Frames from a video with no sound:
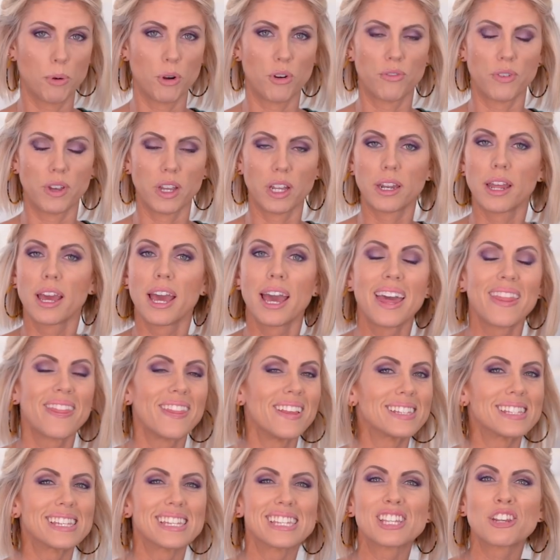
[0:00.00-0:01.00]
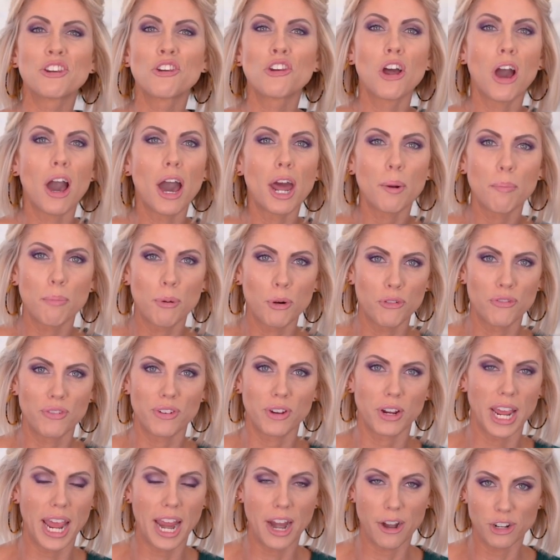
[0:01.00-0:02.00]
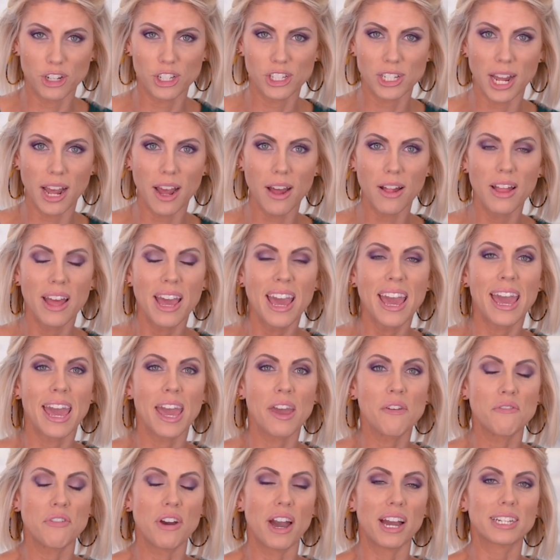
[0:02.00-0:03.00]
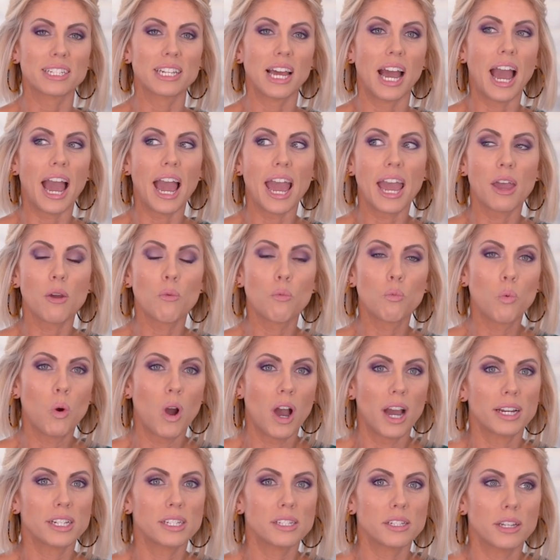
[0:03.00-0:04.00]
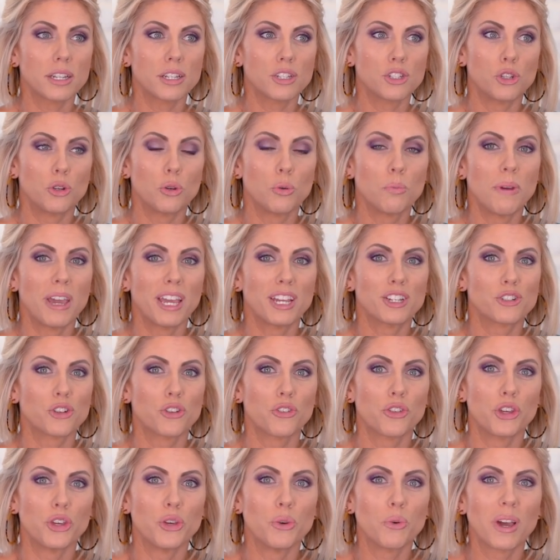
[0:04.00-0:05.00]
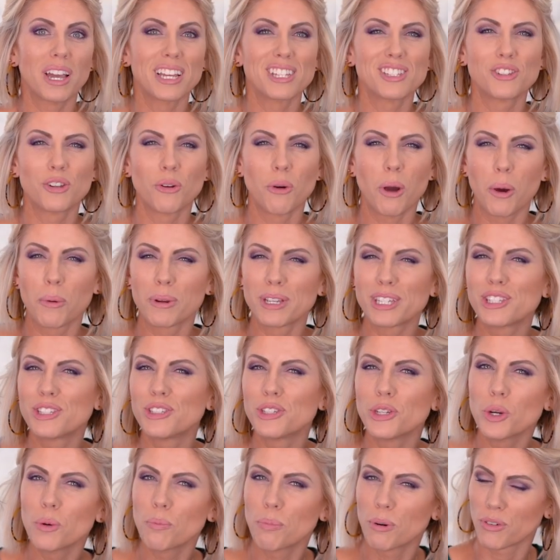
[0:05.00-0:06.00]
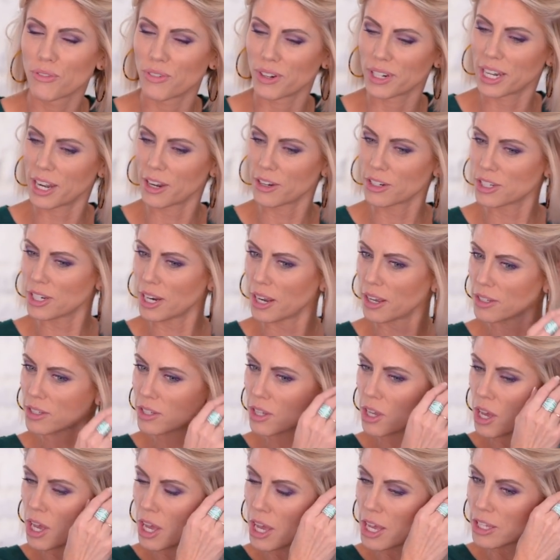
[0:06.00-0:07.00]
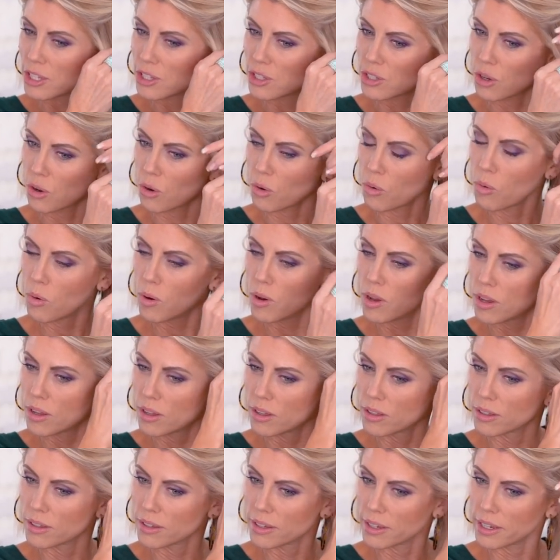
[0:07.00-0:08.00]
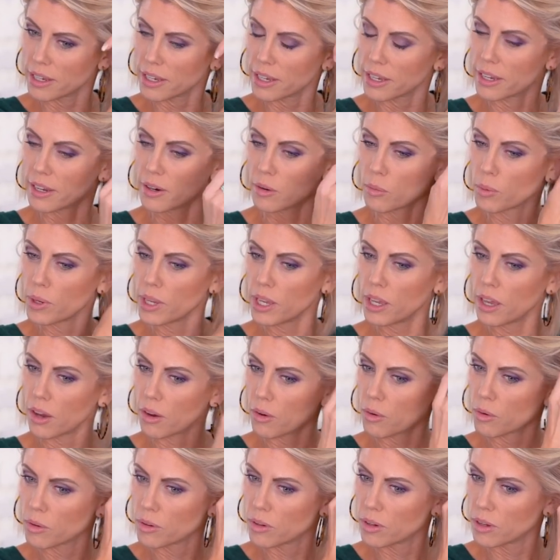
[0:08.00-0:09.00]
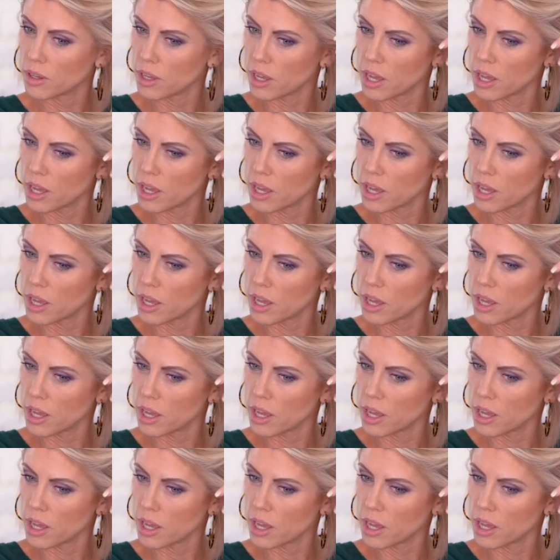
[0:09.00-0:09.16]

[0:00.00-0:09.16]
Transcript: perfect. This is not a perfect hairstyle. In fact, I want to make sure that you guys don't always do perfect hairstyles. So here we go.